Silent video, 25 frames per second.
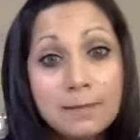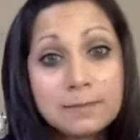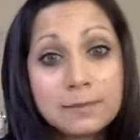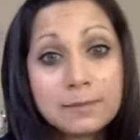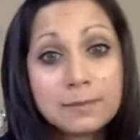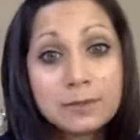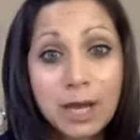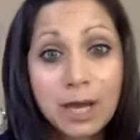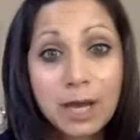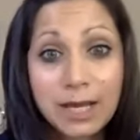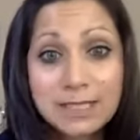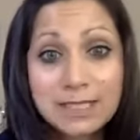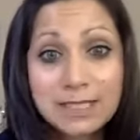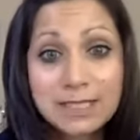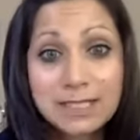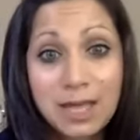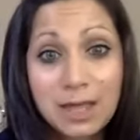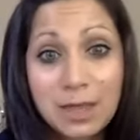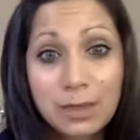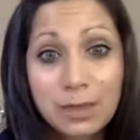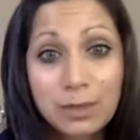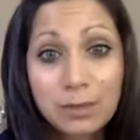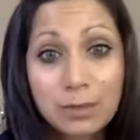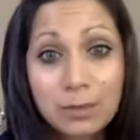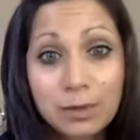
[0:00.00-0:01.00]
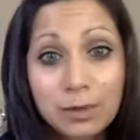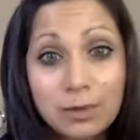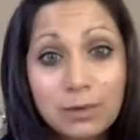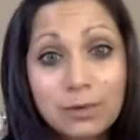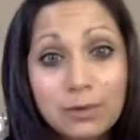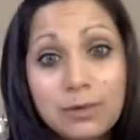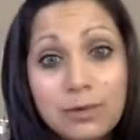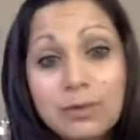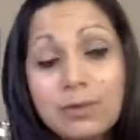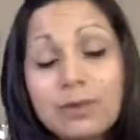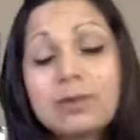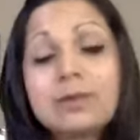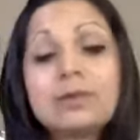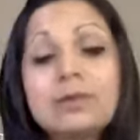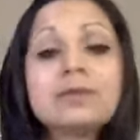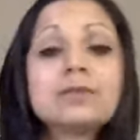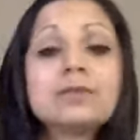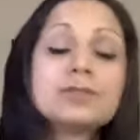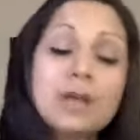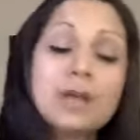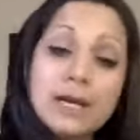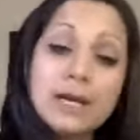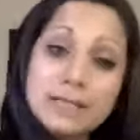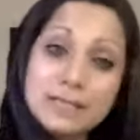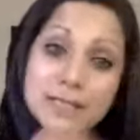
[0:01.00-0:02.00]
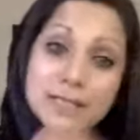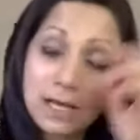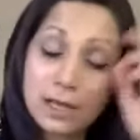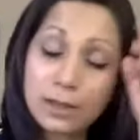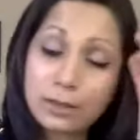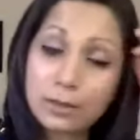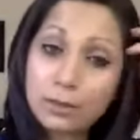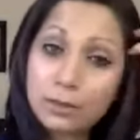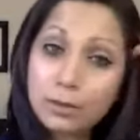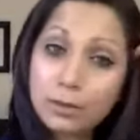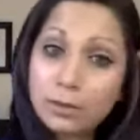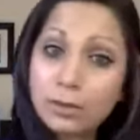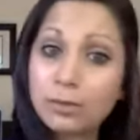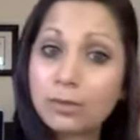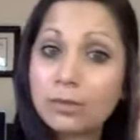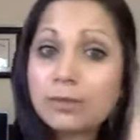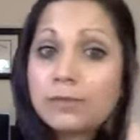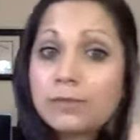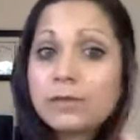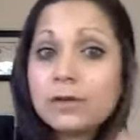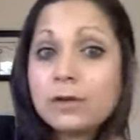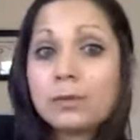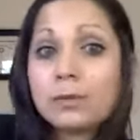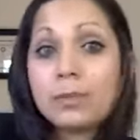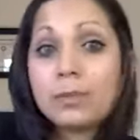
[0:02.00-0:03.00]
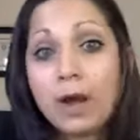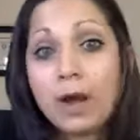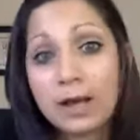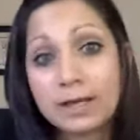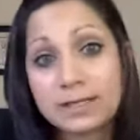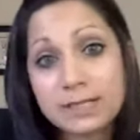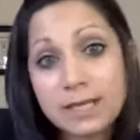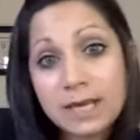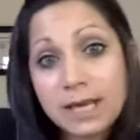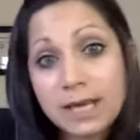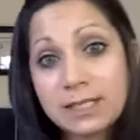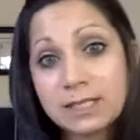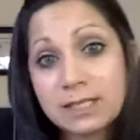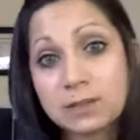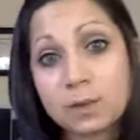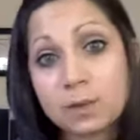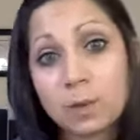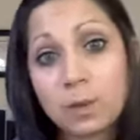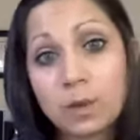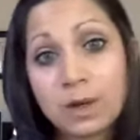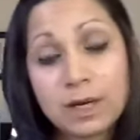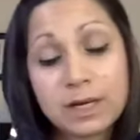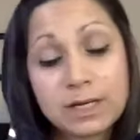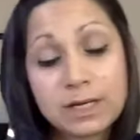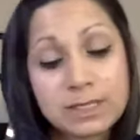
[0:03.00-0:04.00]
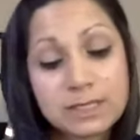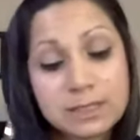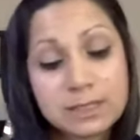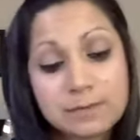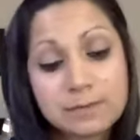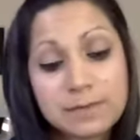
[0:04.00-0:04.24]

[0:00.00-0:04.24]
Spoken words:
trying to get through the review process, or some